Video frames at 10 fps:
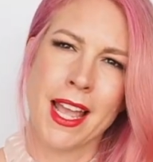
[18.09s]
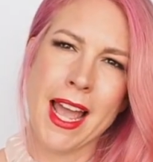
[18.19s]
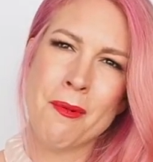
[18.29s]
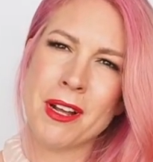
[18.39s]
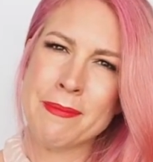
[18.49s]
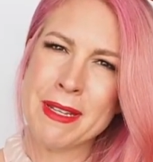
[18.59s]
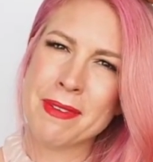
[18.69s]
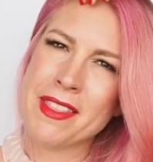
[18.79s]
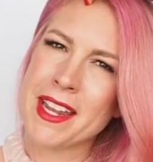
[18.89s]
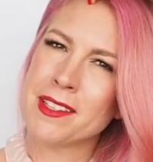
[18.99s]
And what I mean
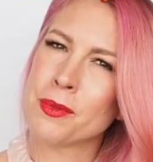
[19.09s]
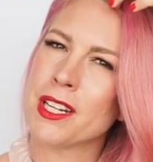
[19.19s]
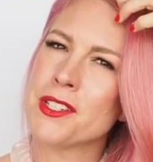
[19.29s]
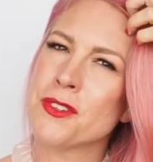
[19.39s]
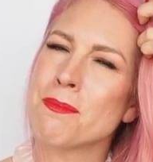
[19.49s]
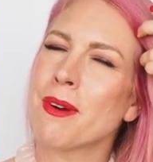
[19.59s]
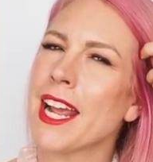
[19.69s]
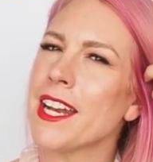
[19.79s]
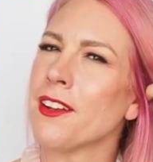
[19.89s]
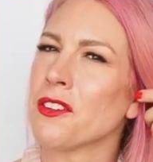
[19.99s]
by that is we're going to do a
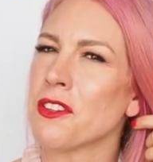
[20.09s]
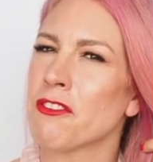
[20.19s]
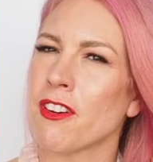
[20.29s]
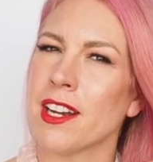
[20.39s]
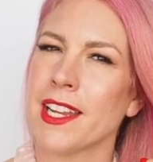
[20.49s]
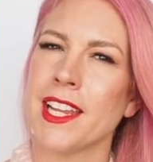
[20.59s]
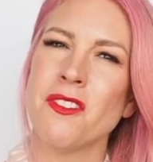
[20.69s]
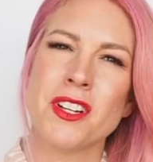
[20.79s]
braid along the front here,